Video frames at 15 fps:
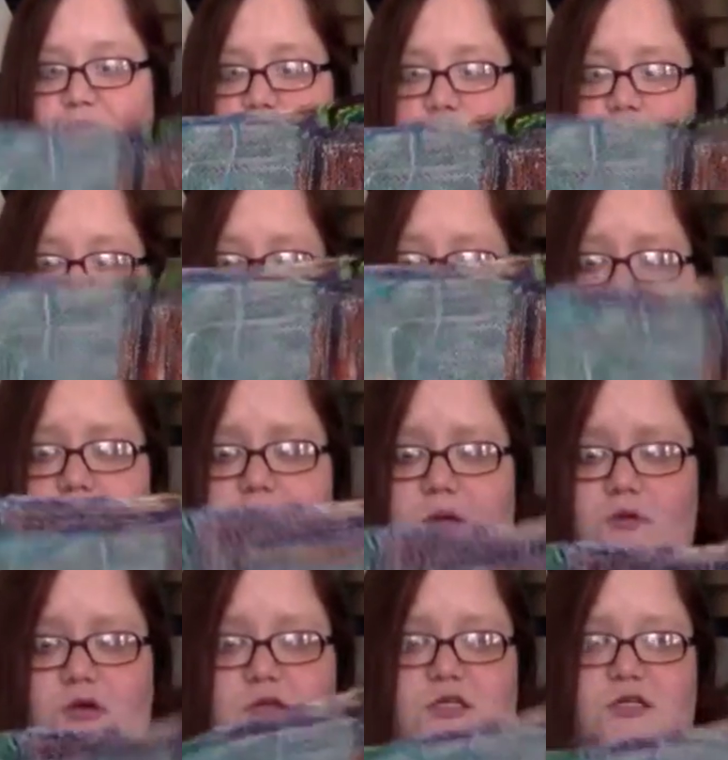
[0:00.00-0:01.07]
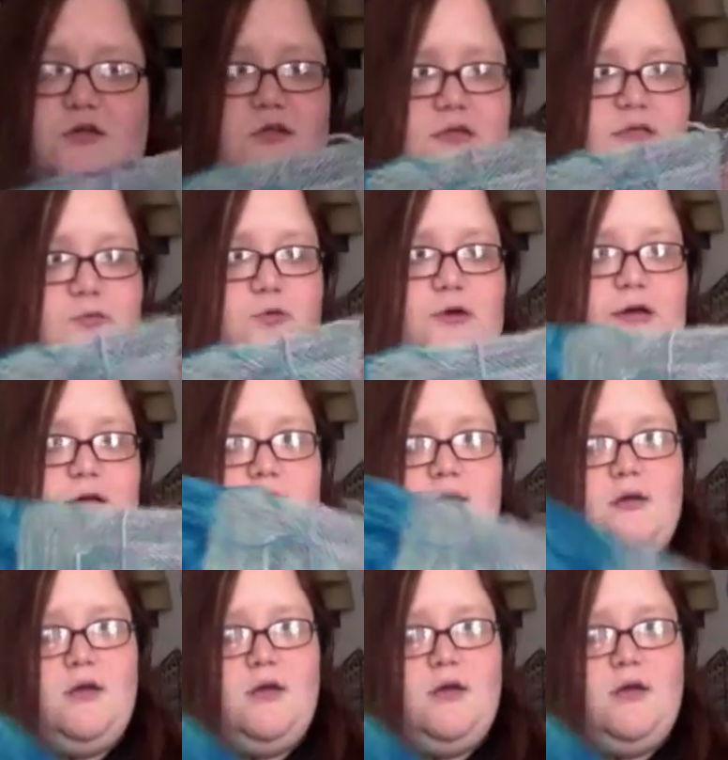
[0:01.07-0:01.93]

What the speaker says: a hood if I really want to at this point.